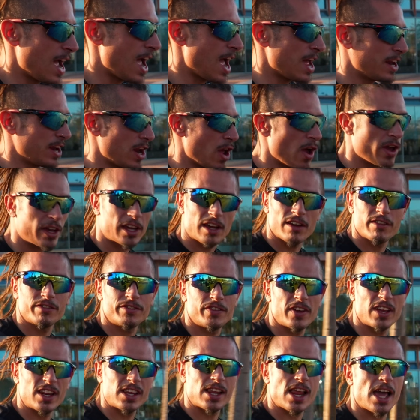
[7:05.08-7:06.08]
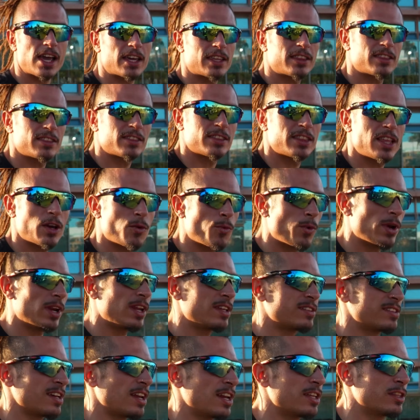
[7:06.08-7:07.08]
and now I can feel like the wheel
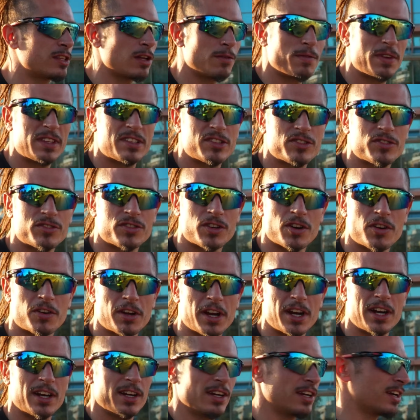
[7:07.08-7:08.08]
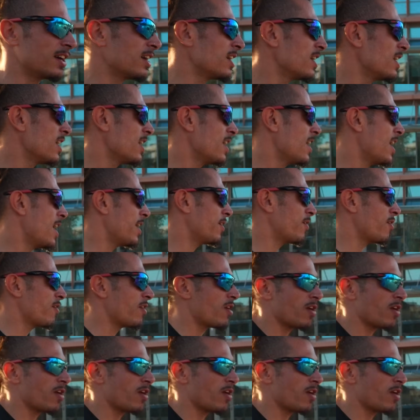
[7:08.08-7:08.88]
is a little bit stronger. I don't